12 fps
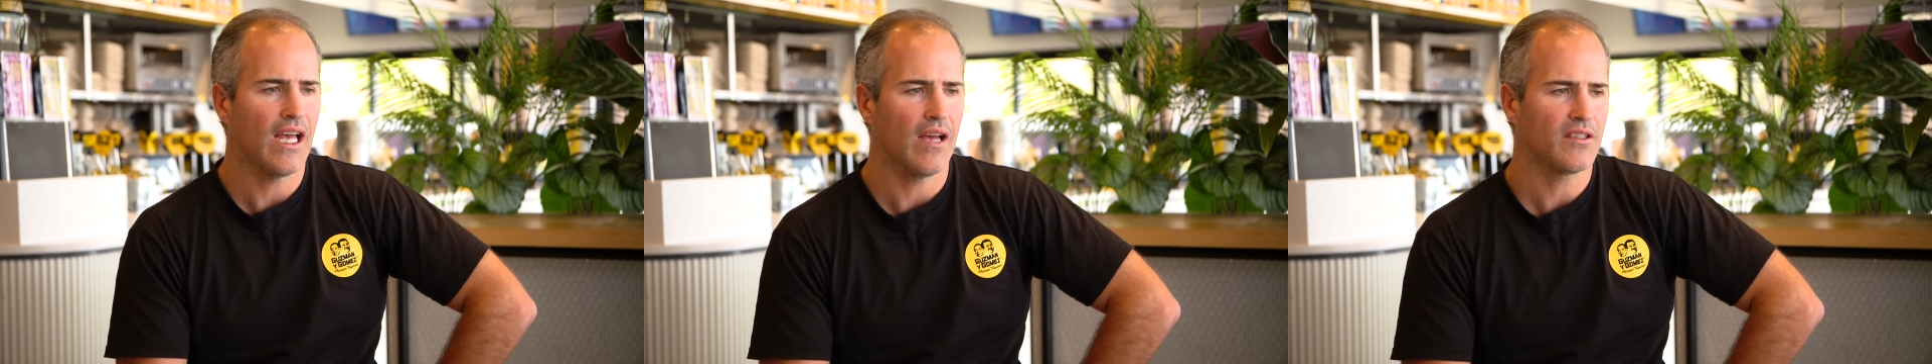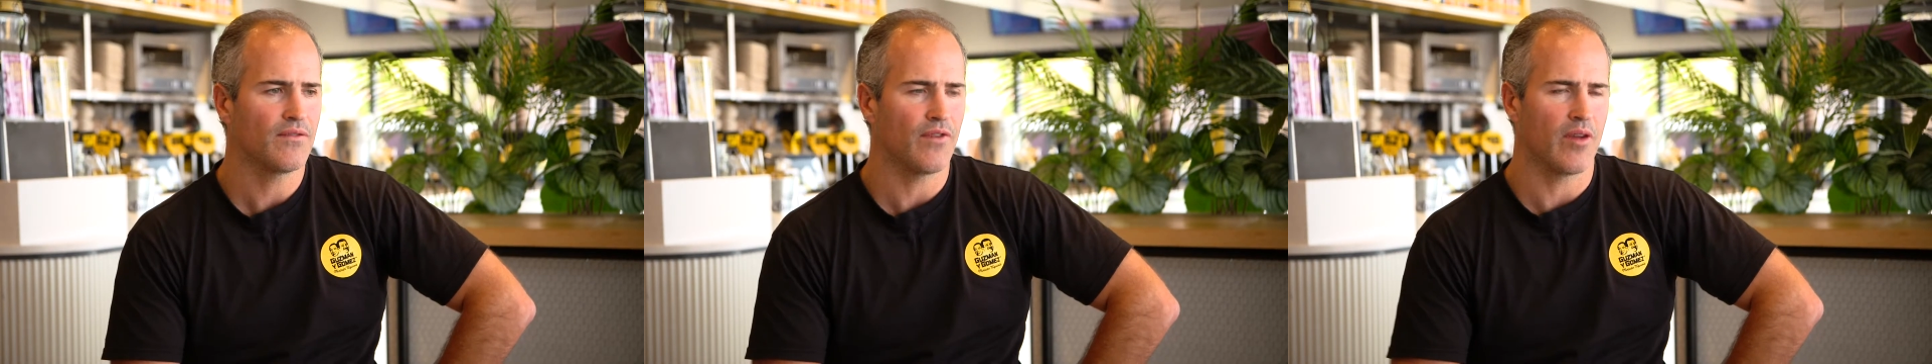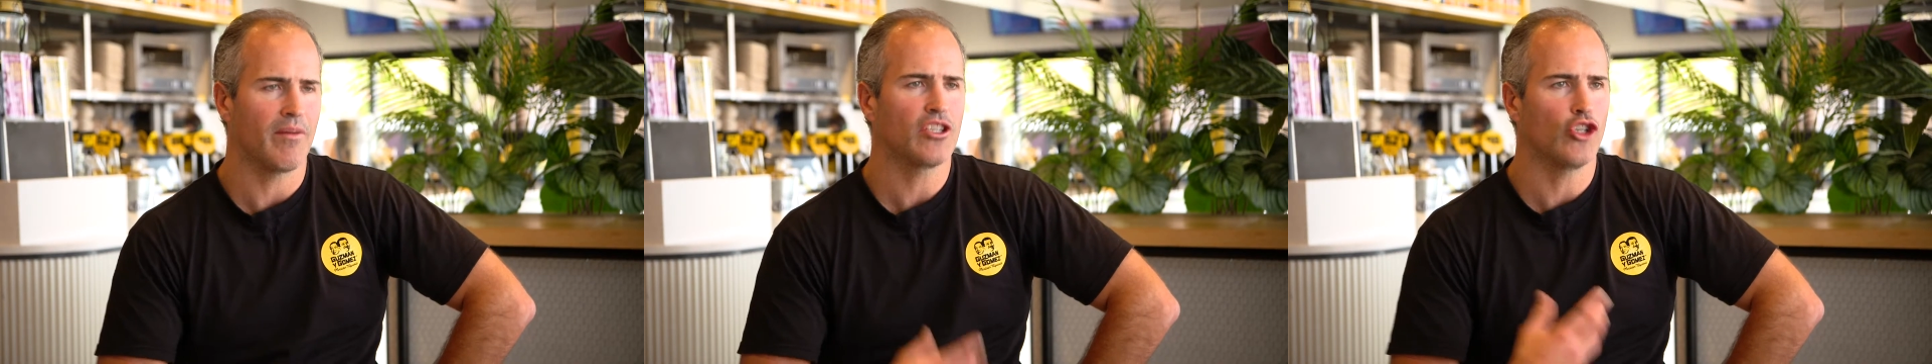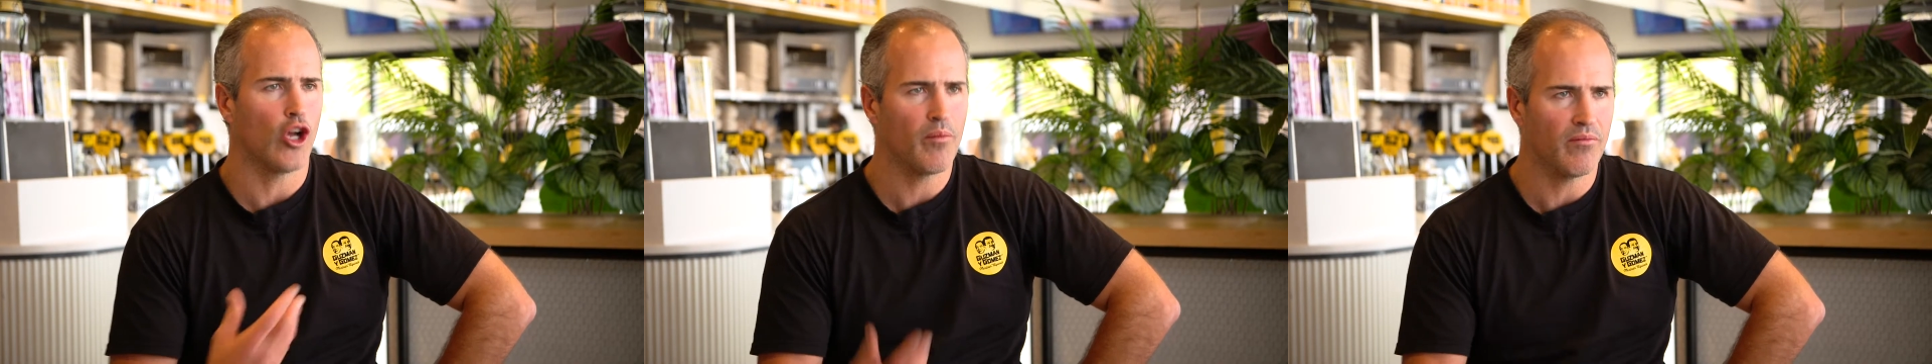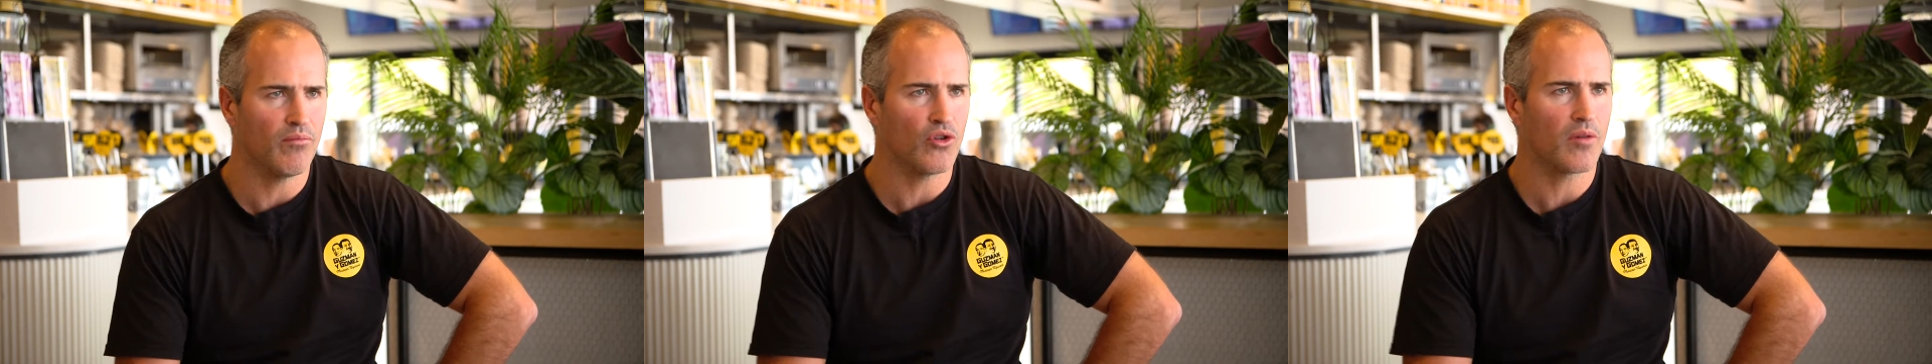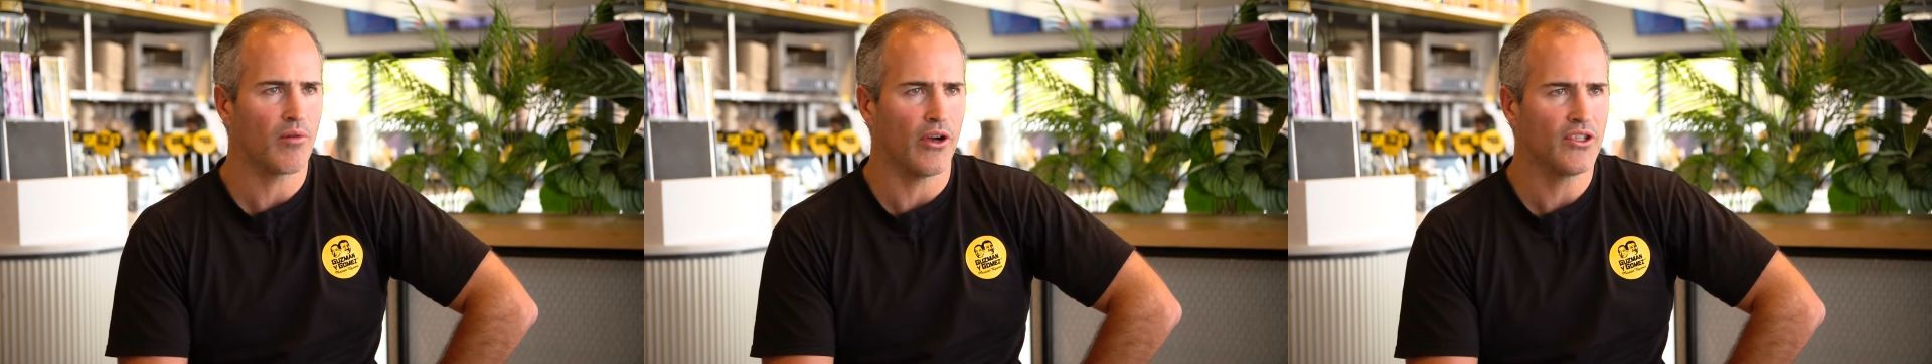Uh, it's very much an open
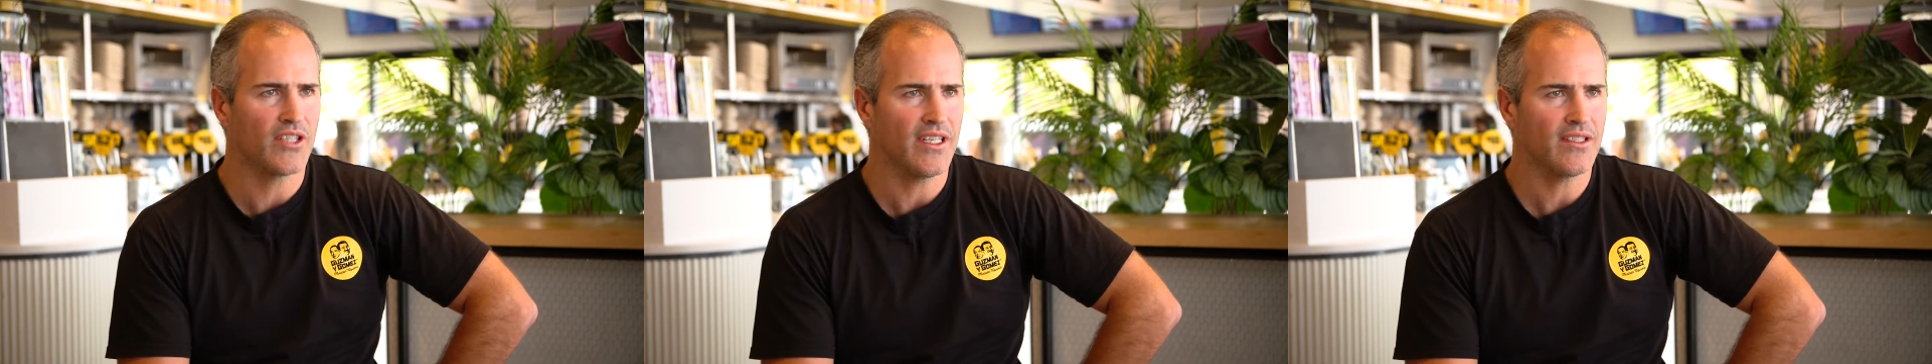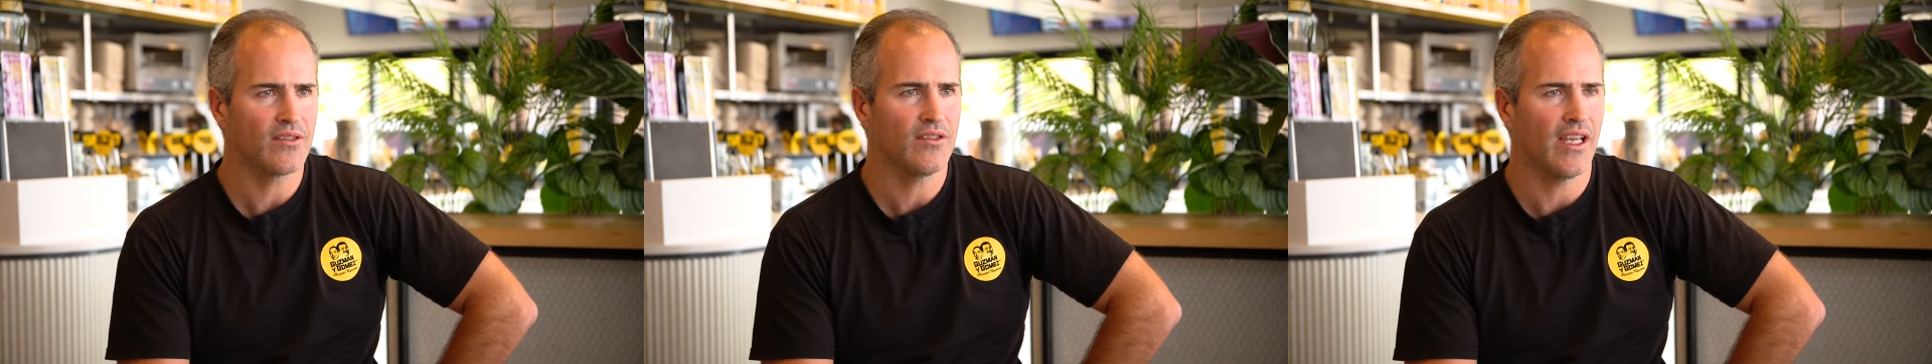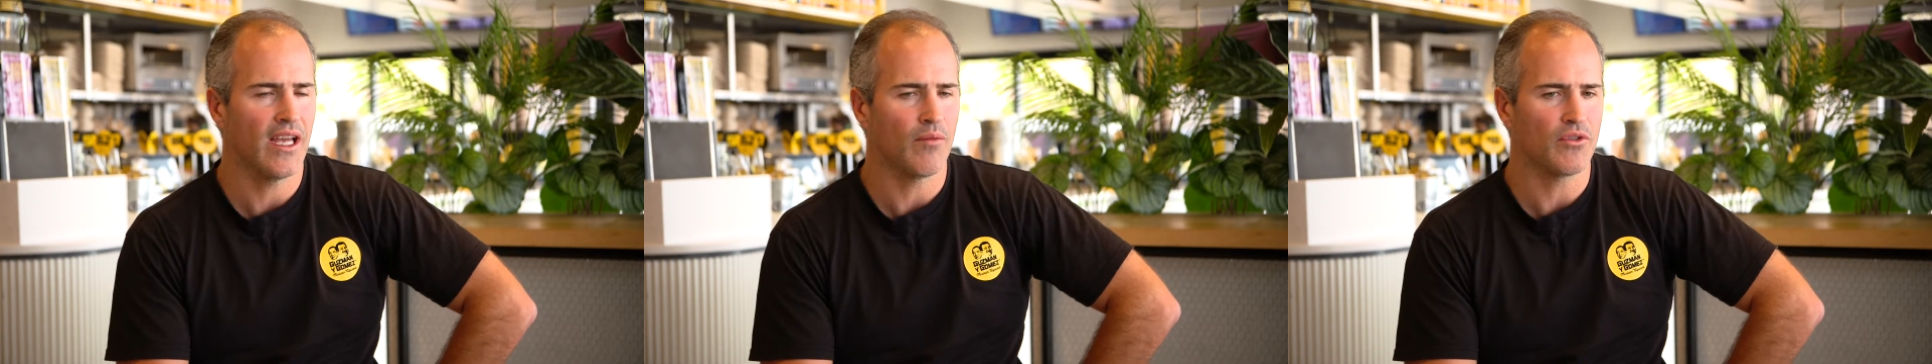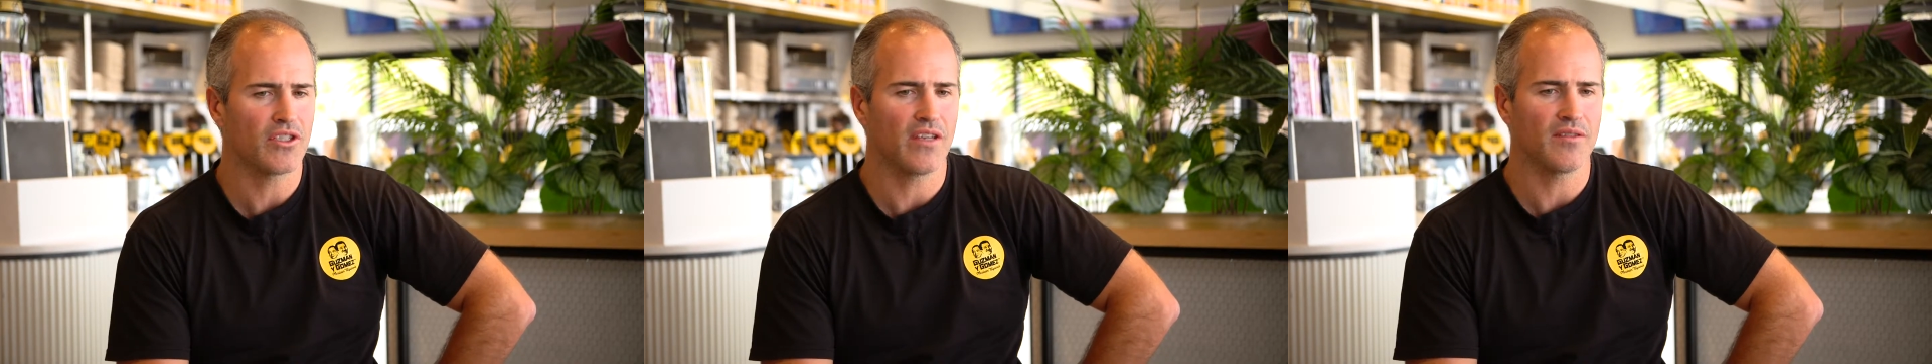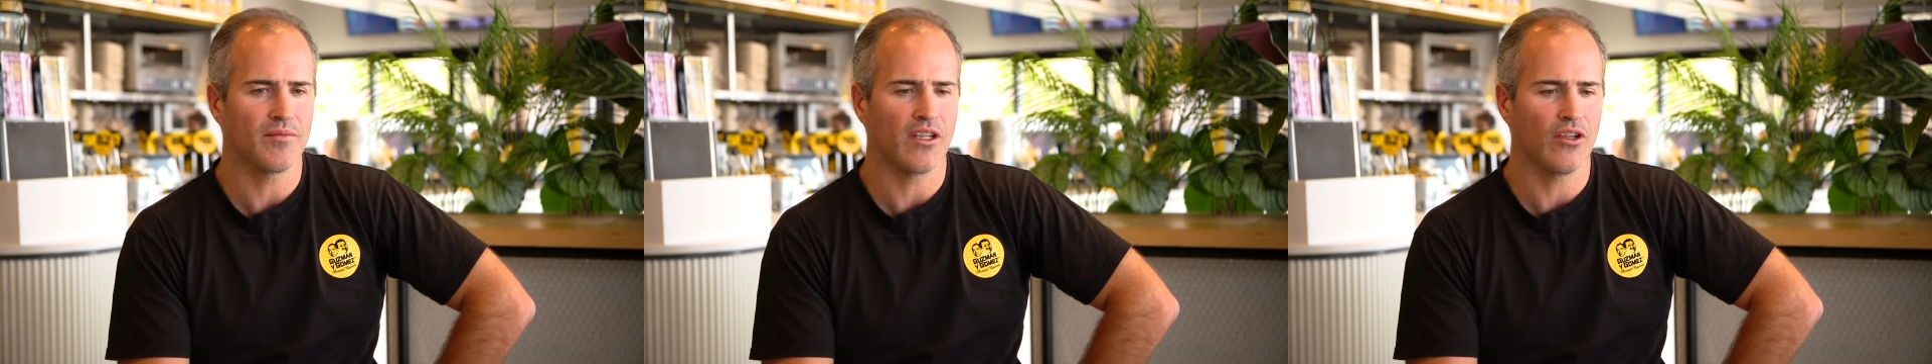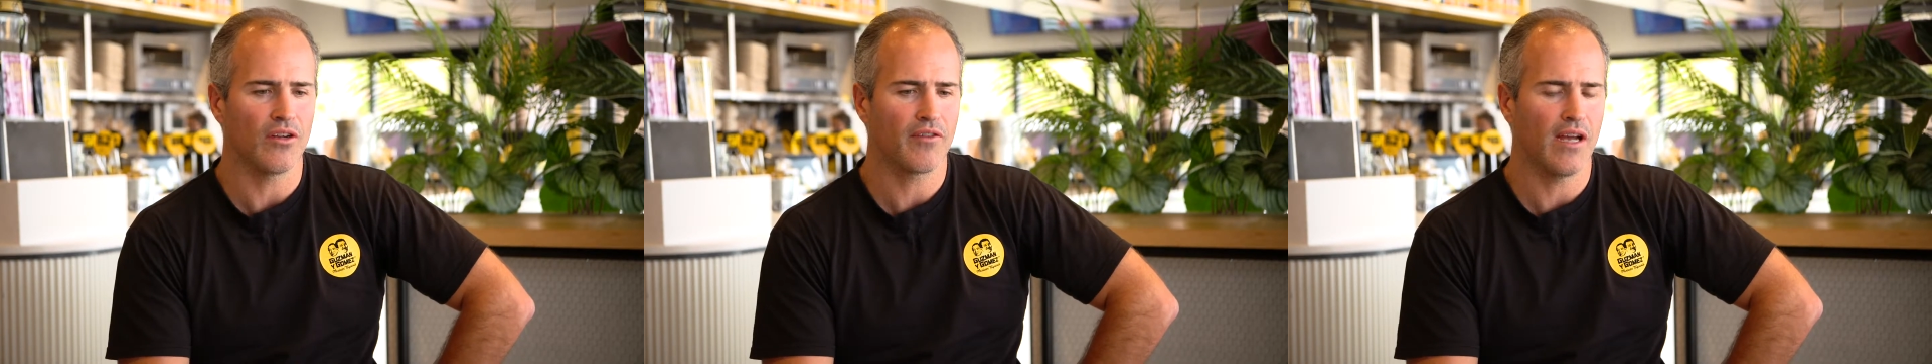book process, um, which gives me a
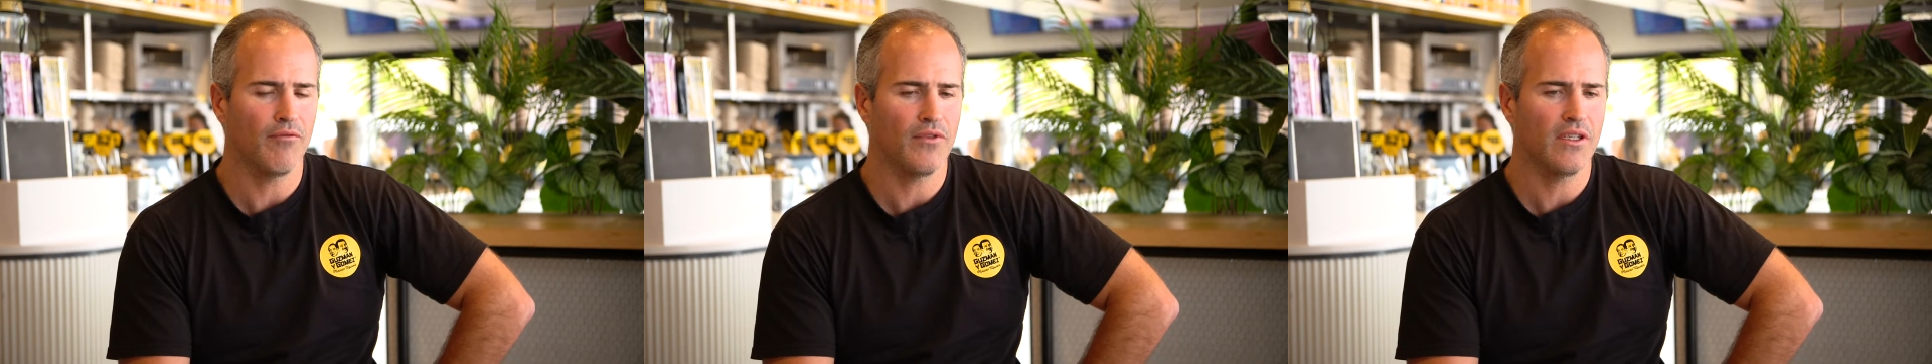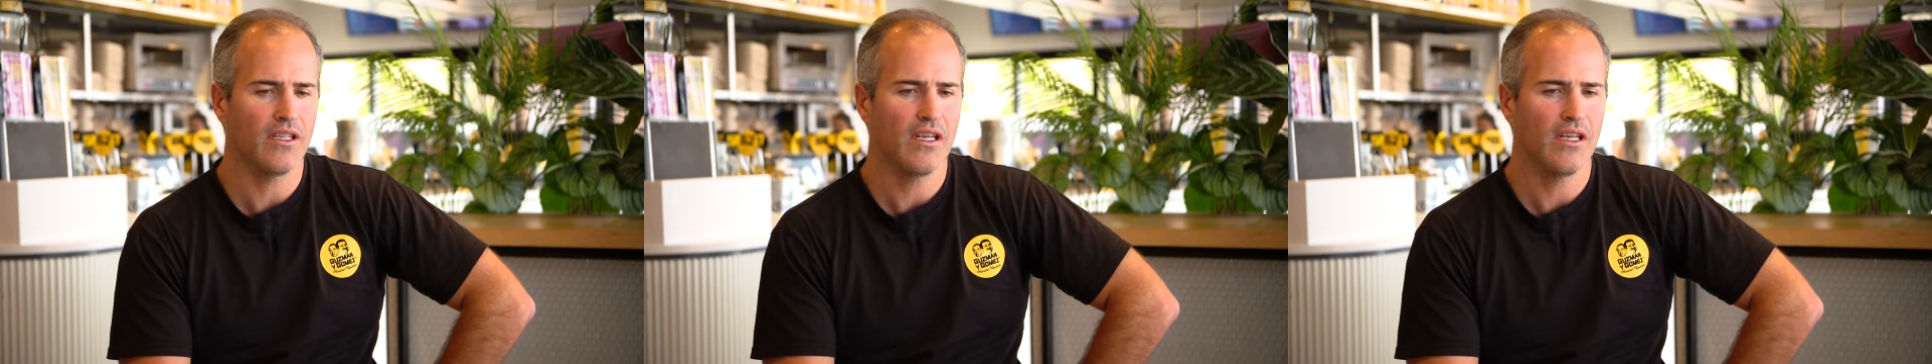lot of comfort.